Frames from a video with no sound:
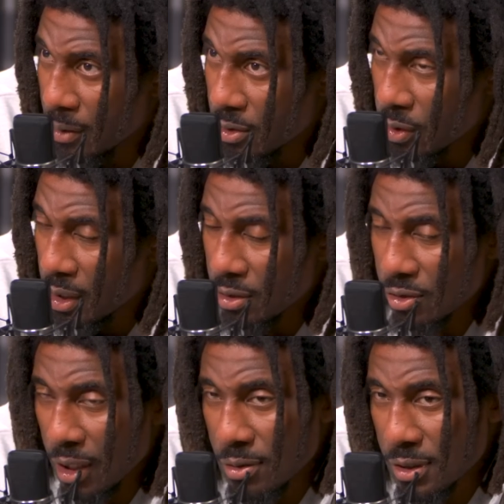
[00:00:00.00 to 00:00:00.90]
me as well.
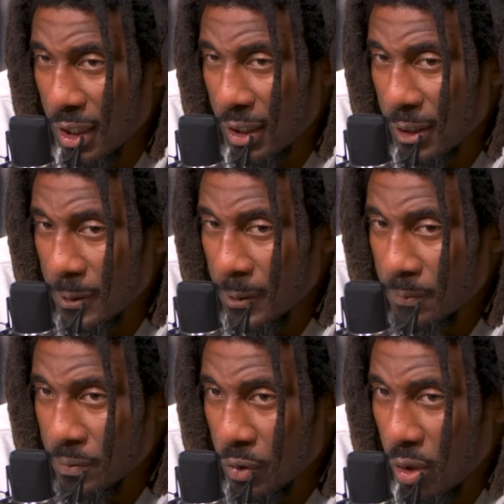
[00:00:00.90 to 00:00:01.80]
So I was, like,
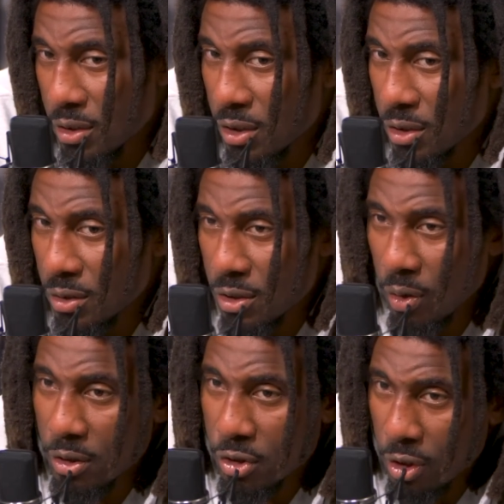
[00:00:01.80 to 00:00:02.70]
wasn't
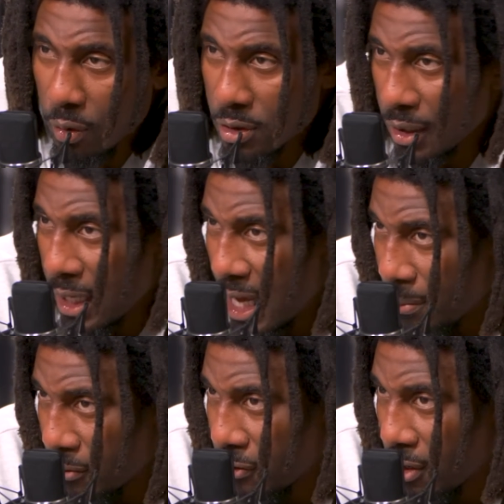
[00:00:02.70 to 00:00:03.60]
totally sure what's going to happen as